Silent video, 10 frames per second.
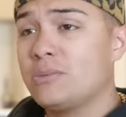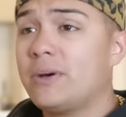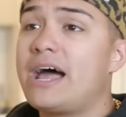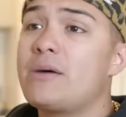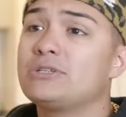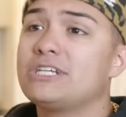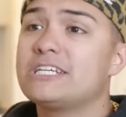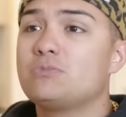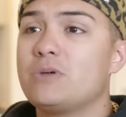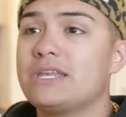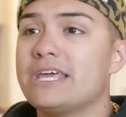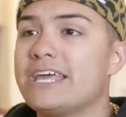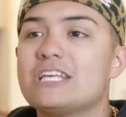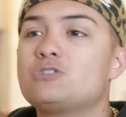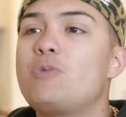me about how much I spend,
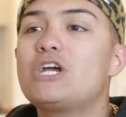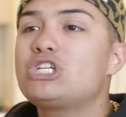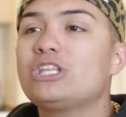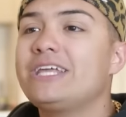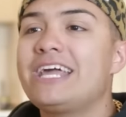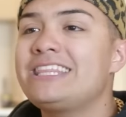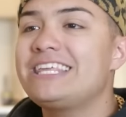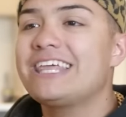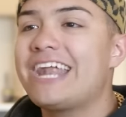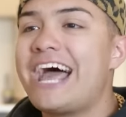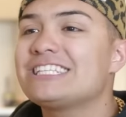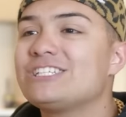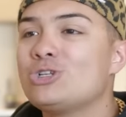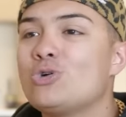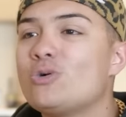especially anything that has
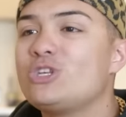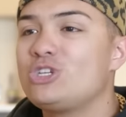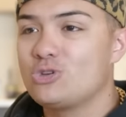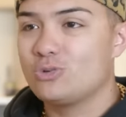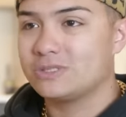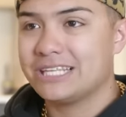to do with shoes.